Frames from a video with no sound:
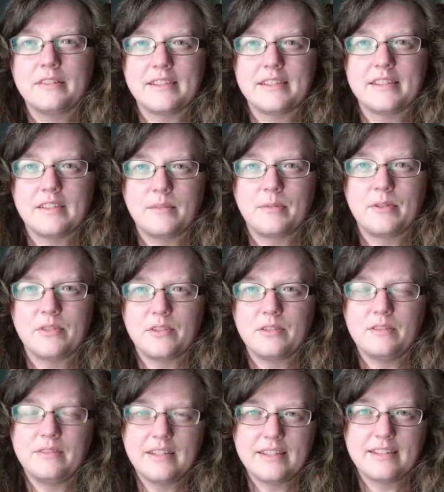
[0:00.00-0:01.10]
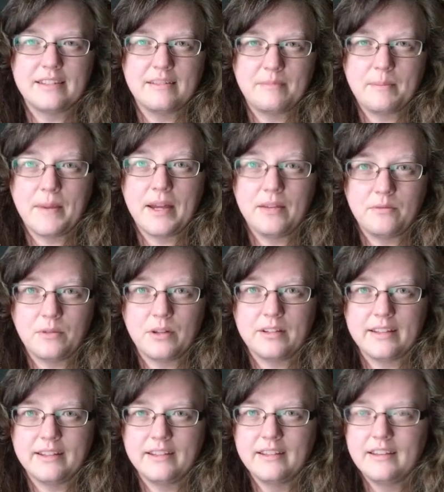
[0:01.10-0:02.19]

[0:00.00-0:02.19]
This is a person who doesn't mind working.